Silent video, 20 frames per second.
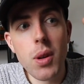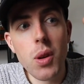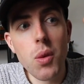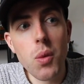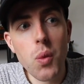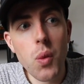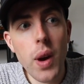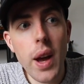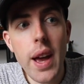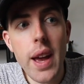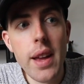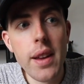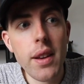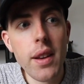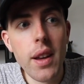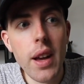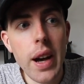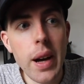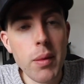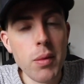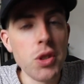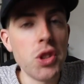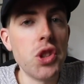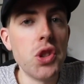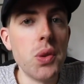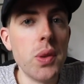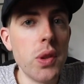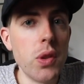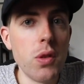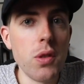when I was
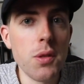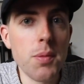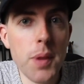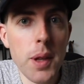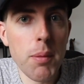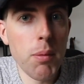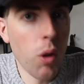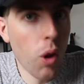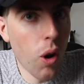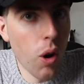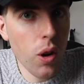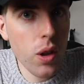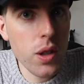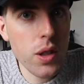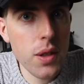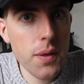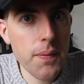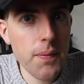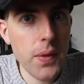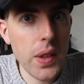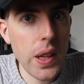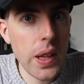doing those big blocks,